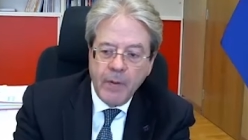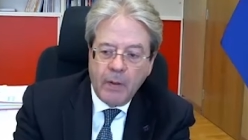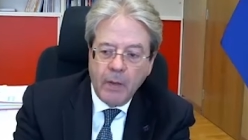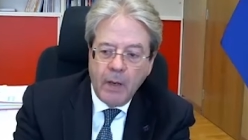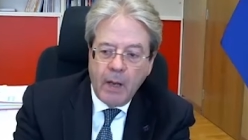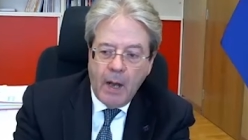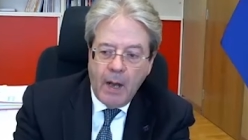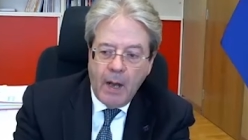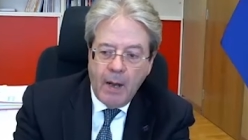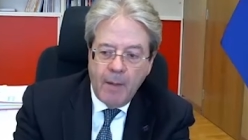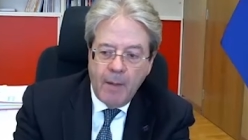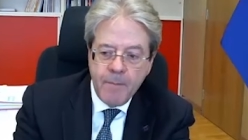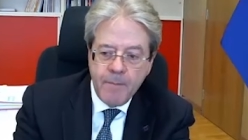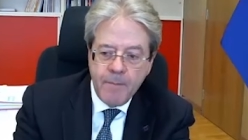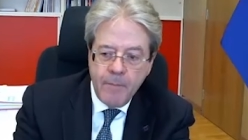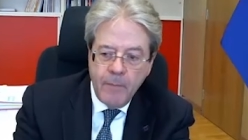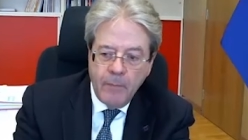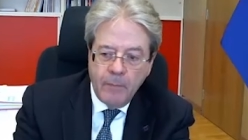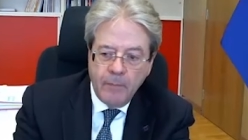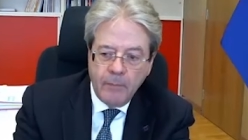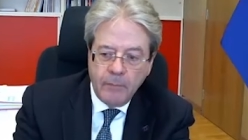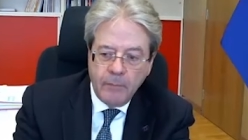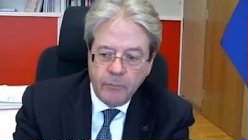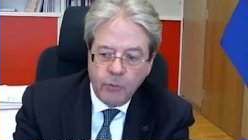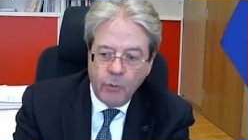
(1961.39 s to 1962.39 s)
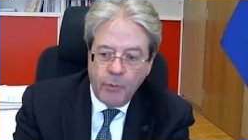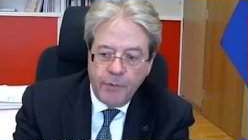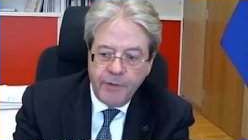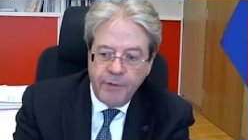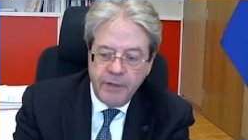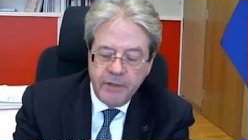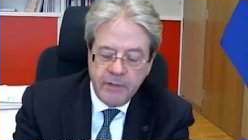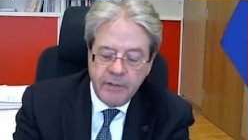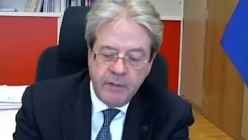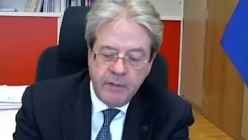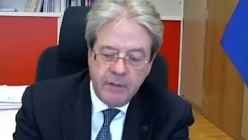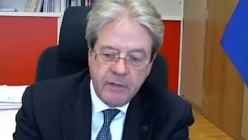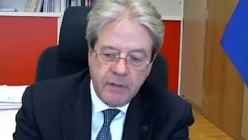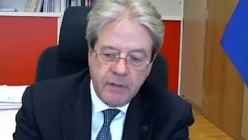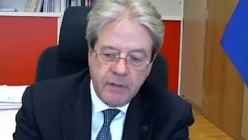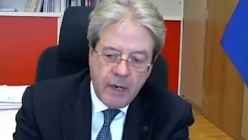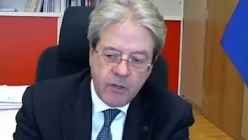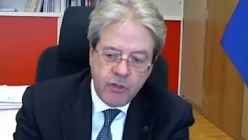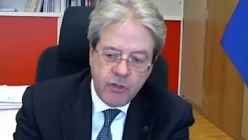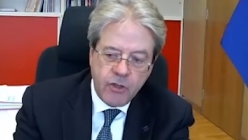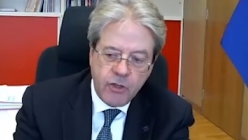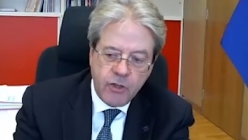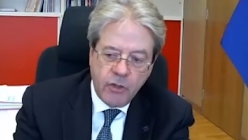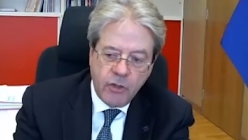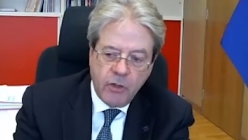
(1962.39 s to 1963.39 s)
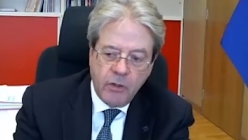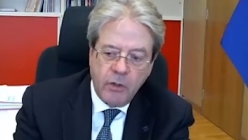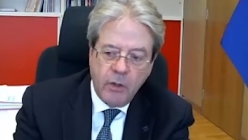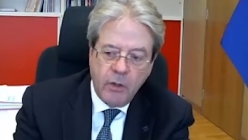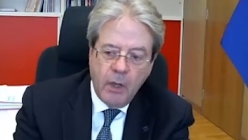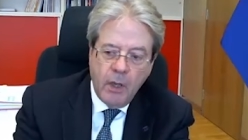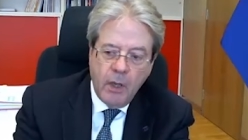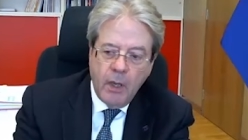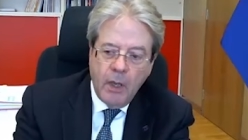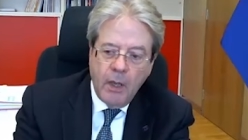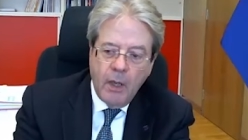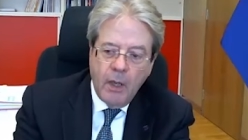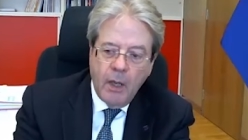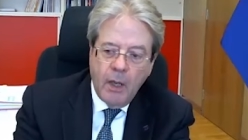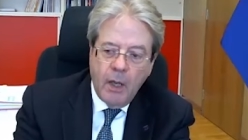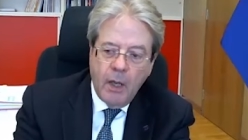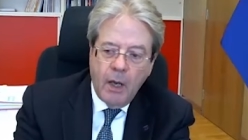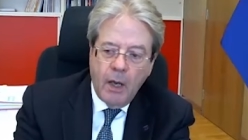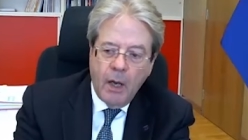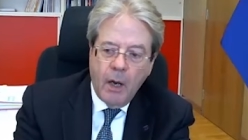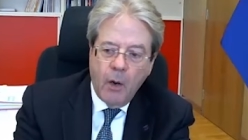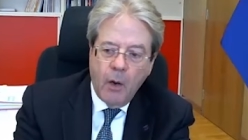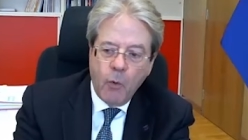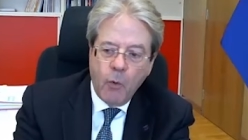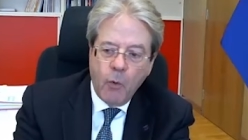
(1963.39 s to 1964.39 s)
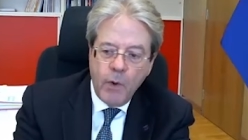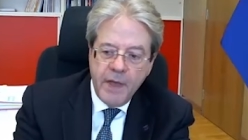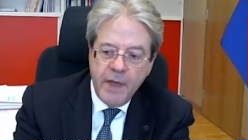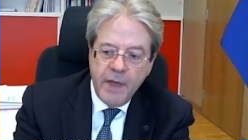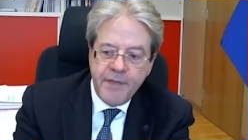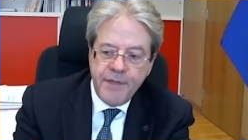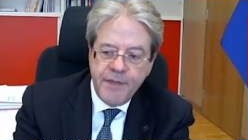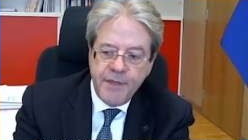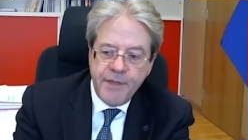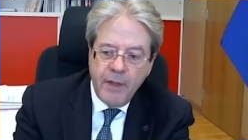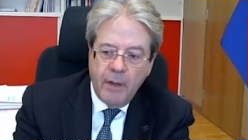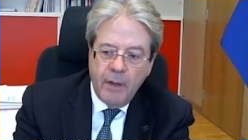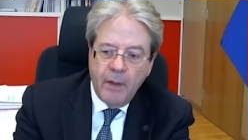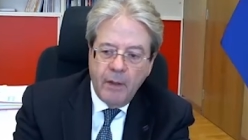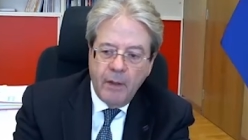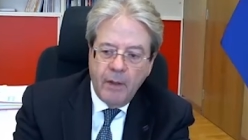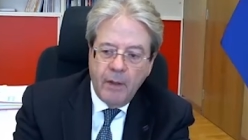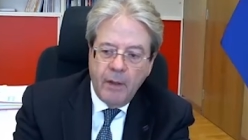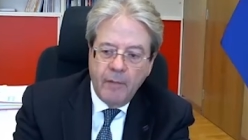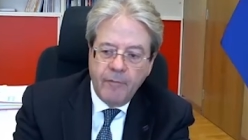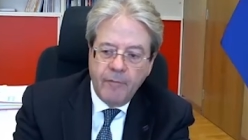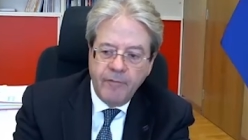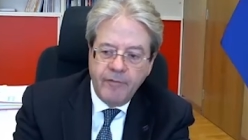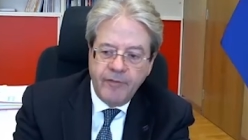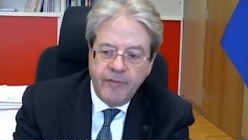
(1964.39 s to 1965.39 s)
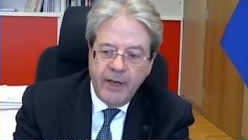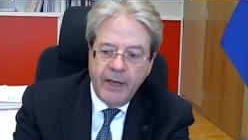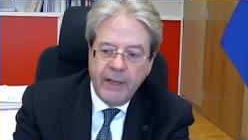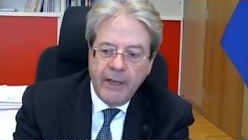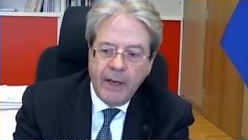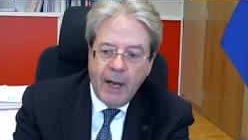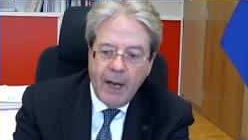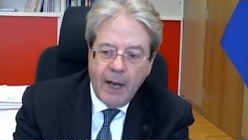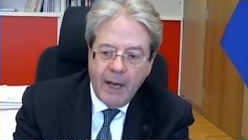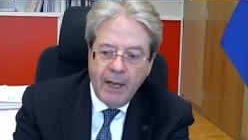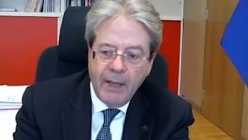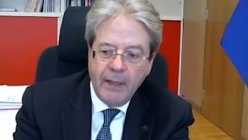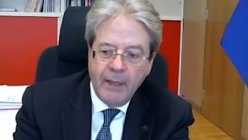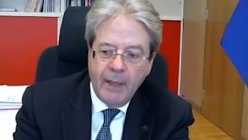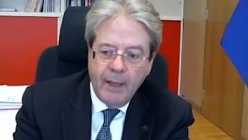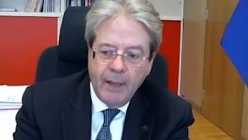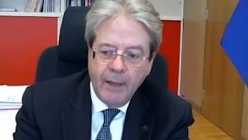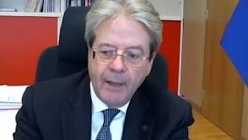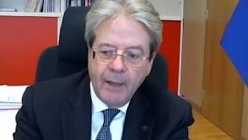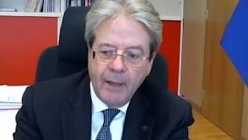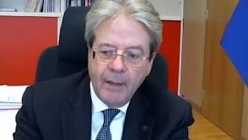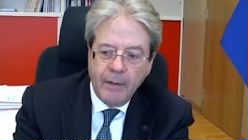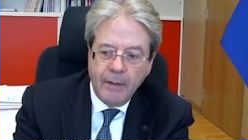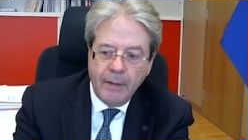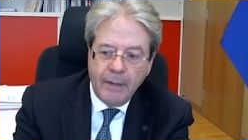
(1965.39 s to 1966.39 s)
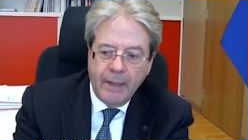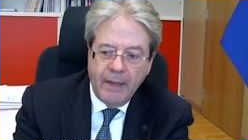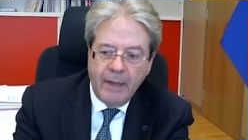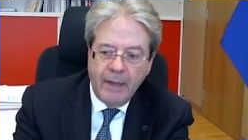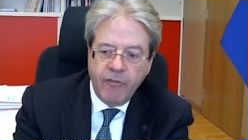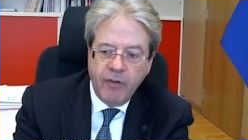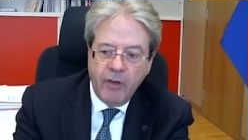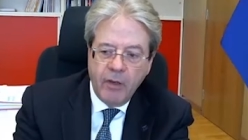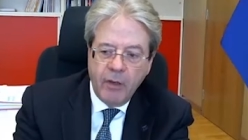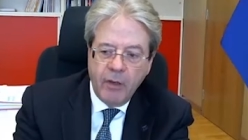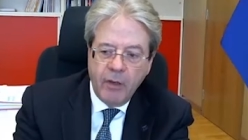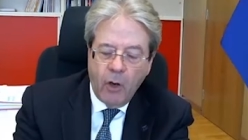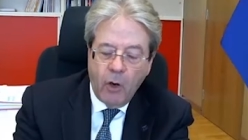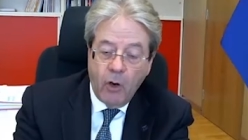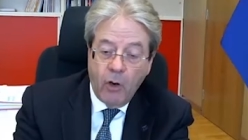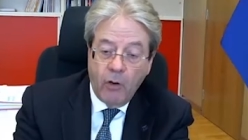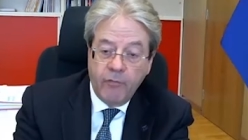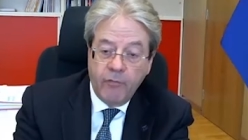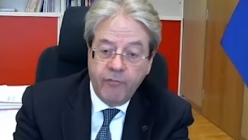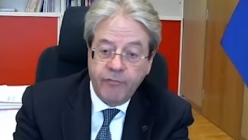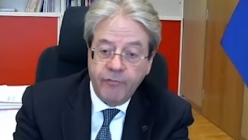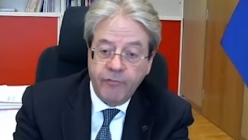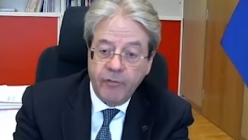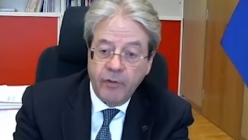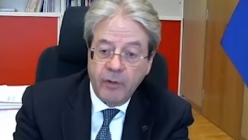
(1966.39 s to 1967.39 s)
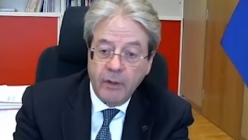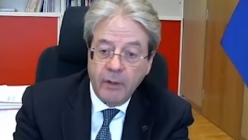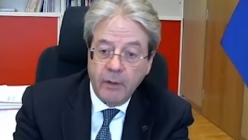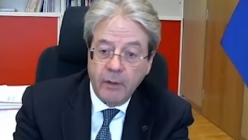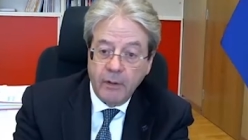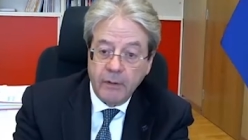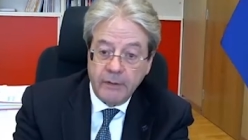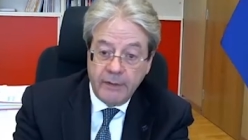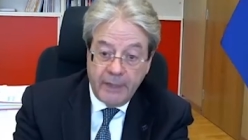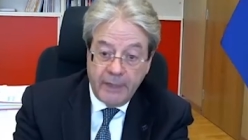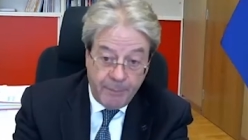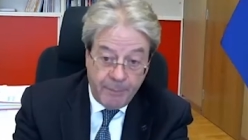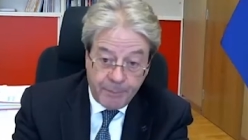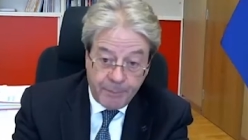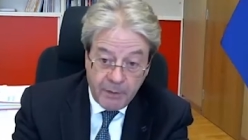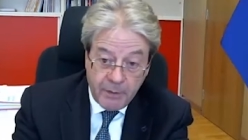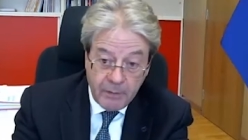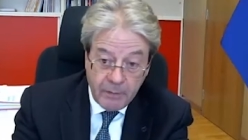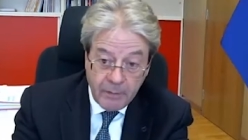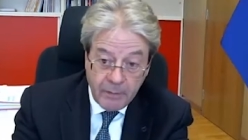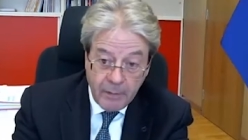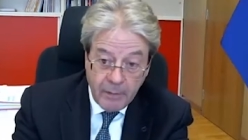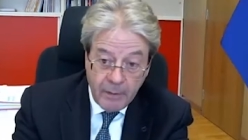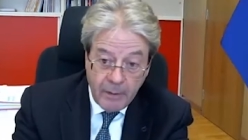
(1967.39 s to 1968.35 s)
come to this discussion with a very high level of debt.